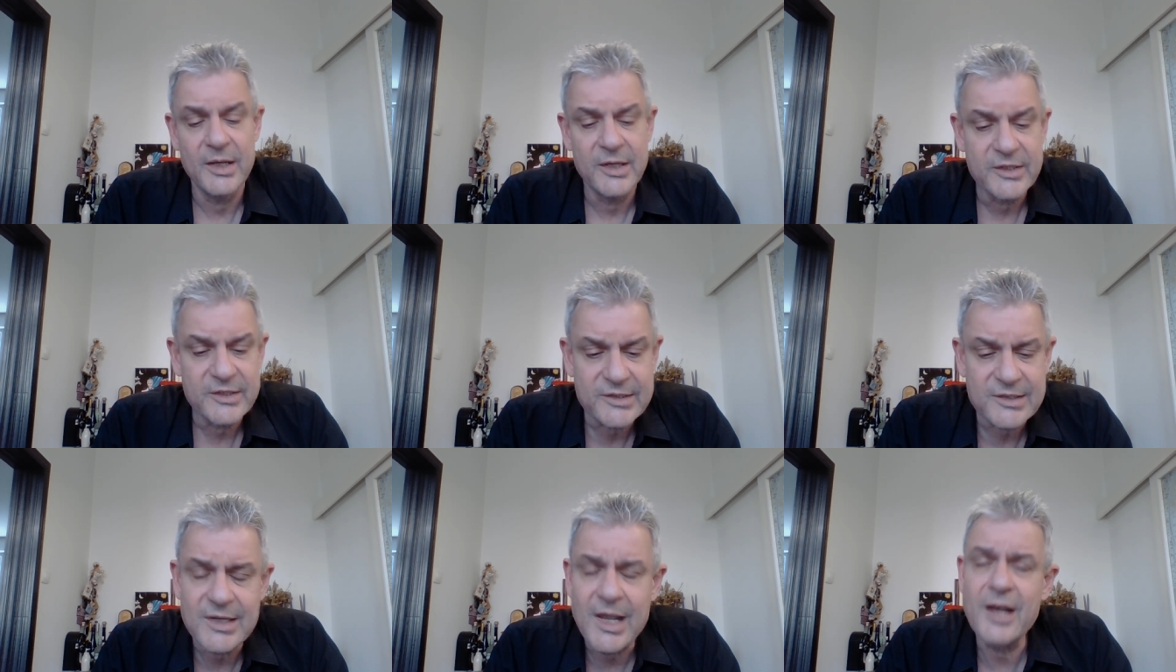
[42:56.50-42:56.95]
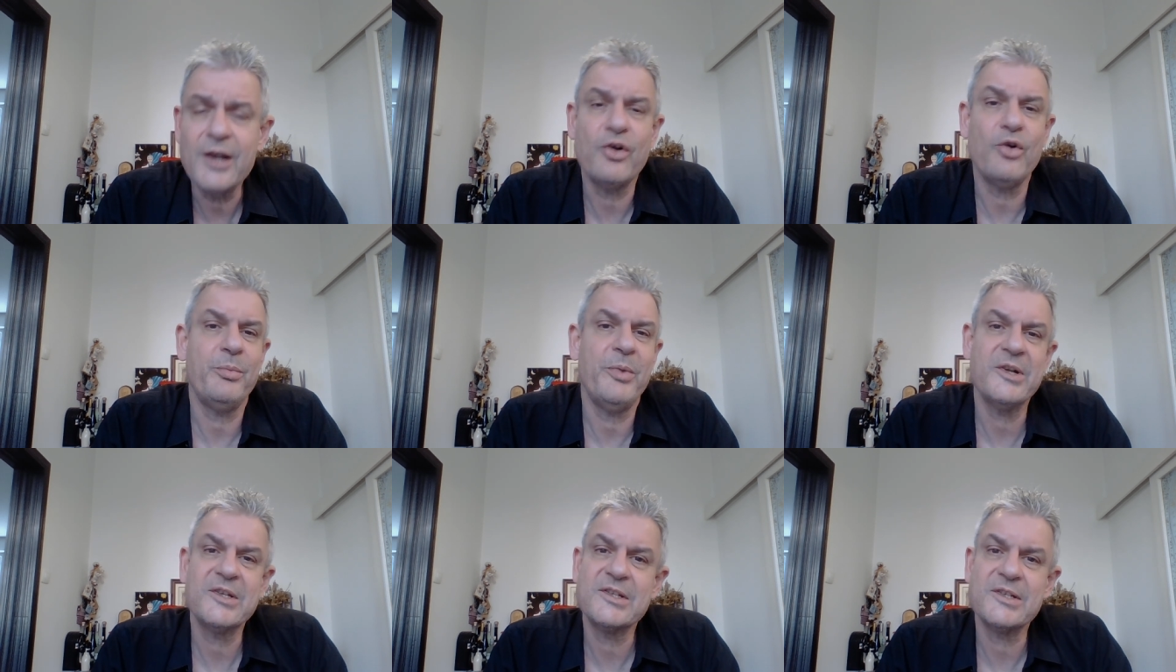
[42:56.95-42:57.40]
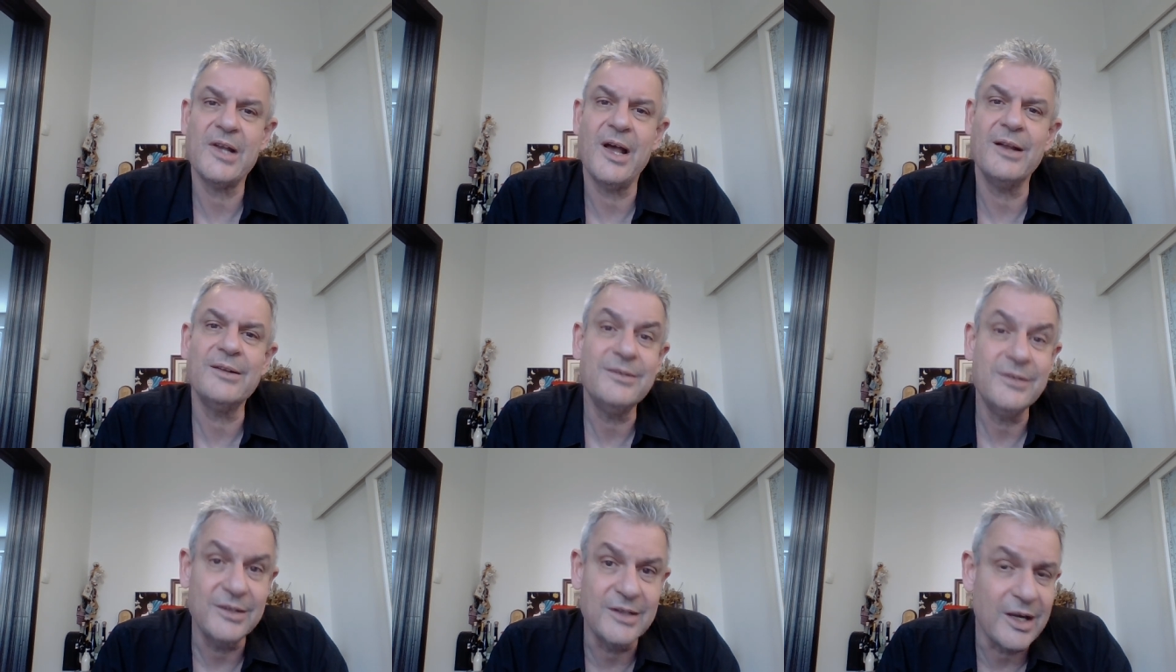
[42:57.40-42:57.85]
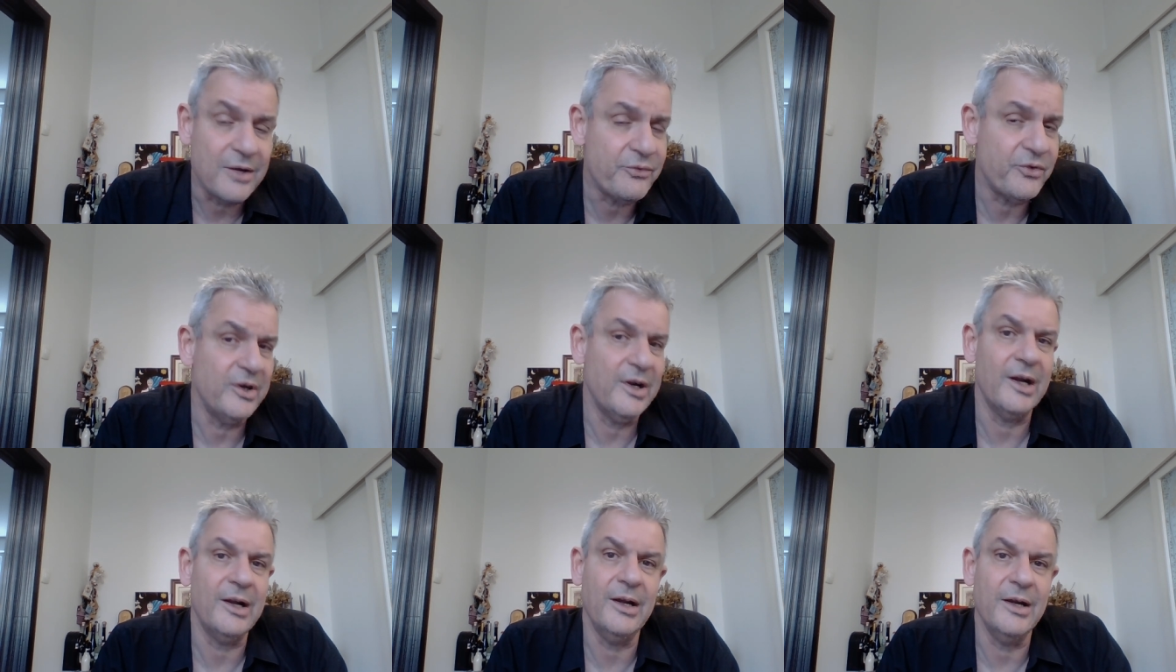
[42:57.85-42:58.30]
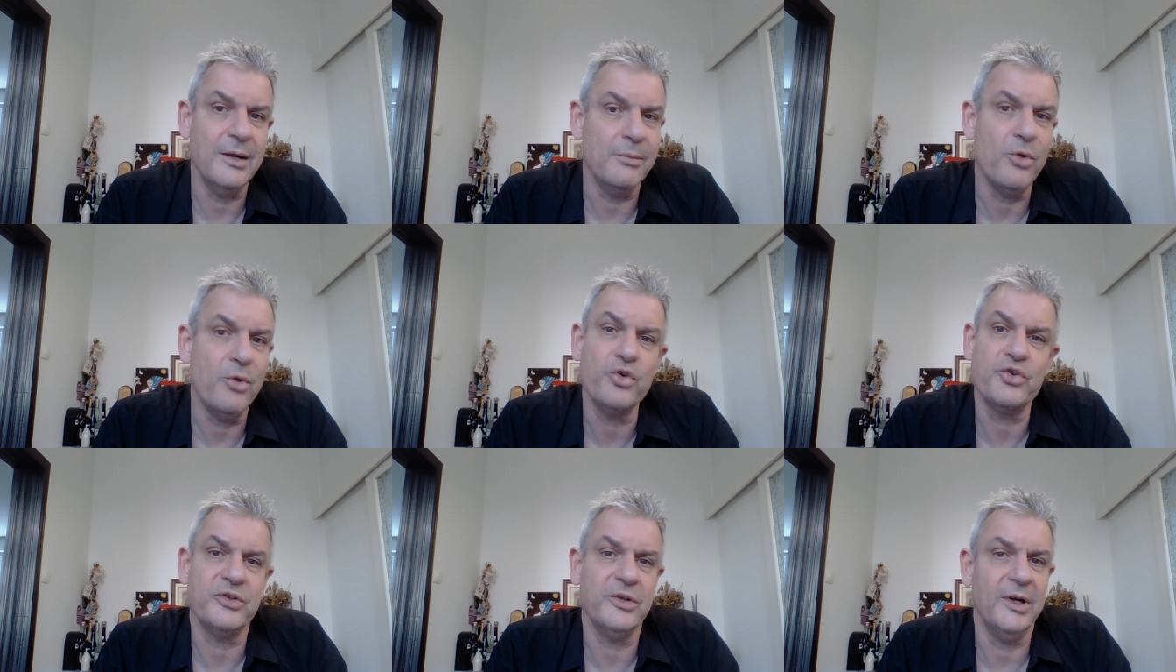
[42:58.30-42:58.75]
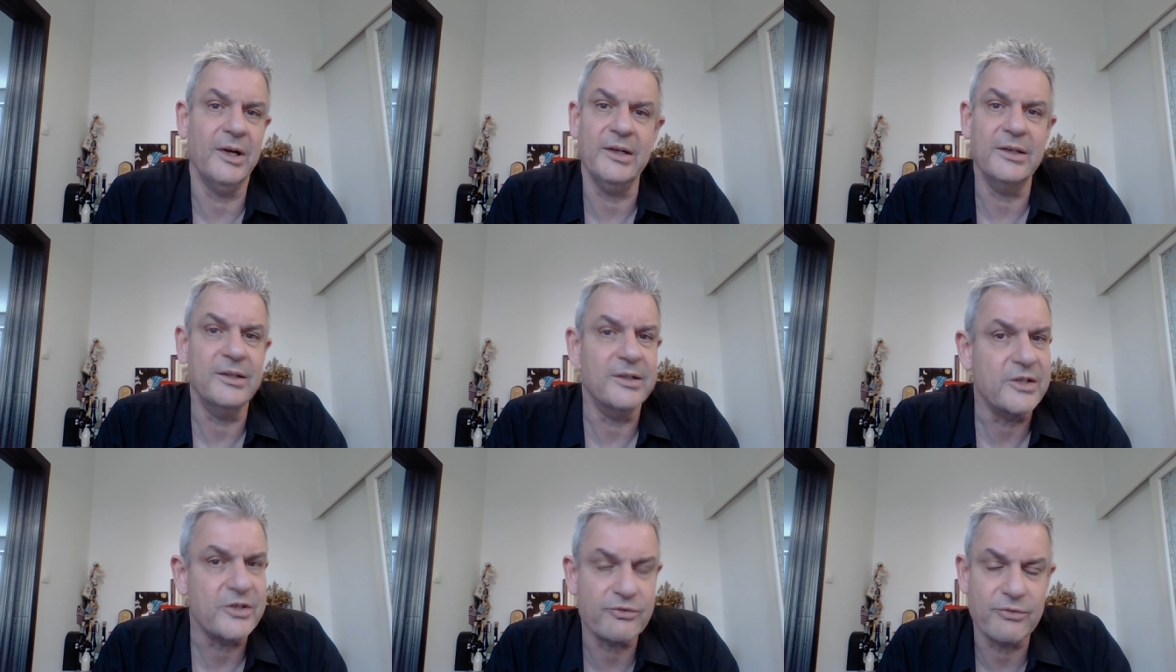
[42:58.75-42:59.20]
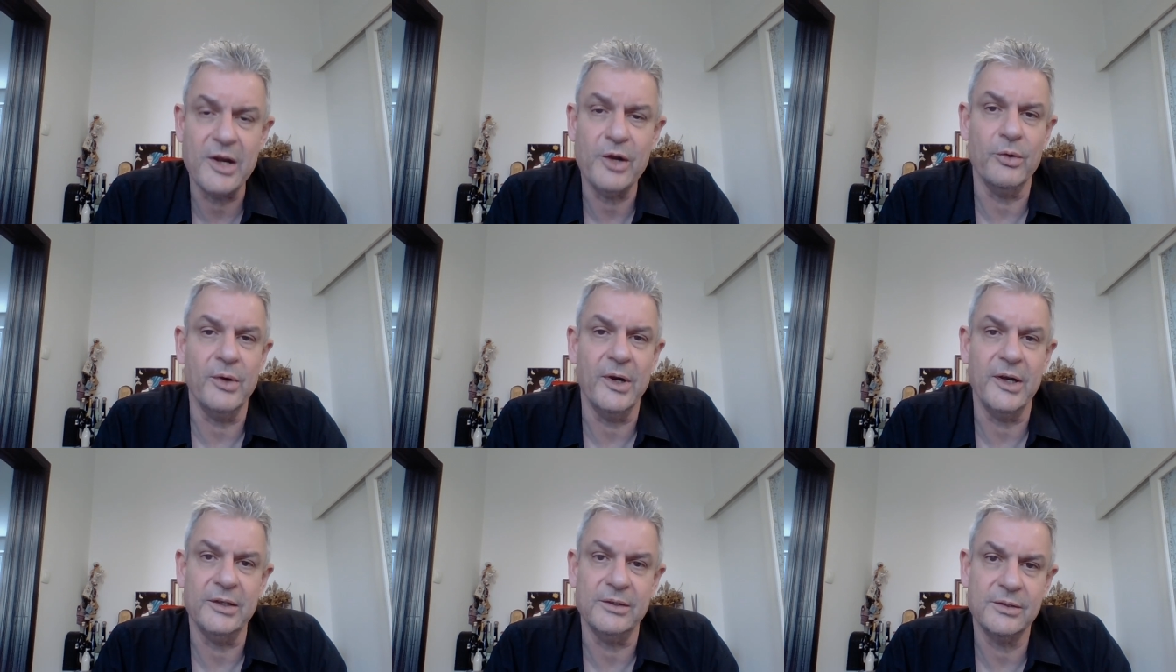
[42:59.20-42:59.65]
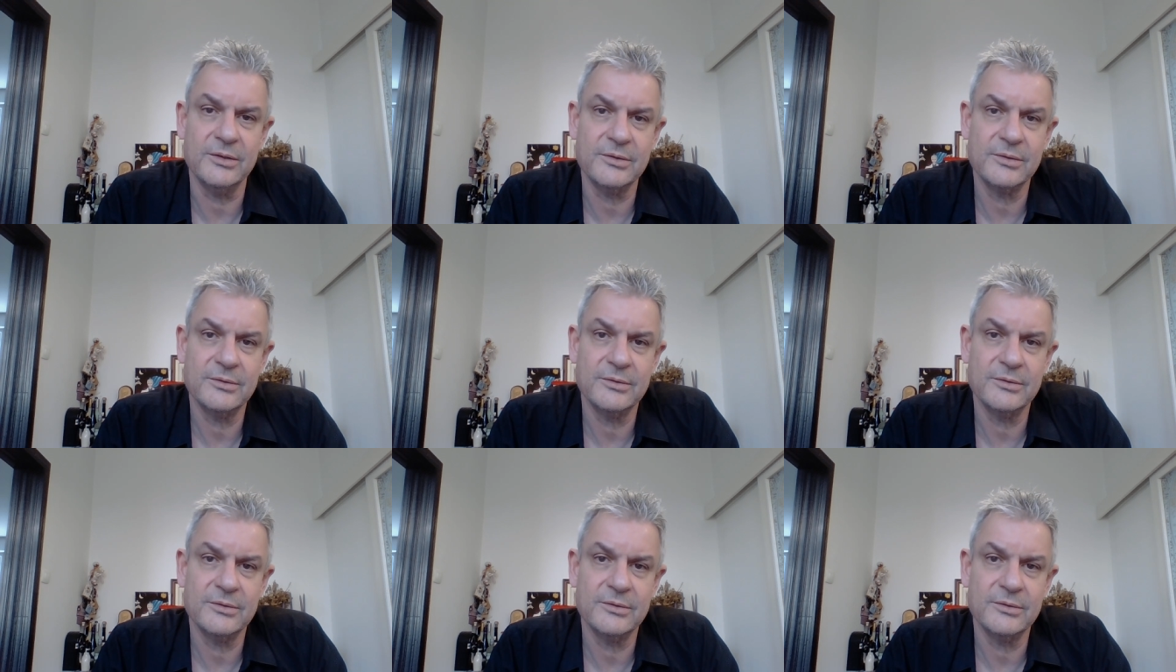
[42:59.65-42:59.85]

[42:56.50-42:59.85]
Psychopaths are definitely emotionally dysregulated.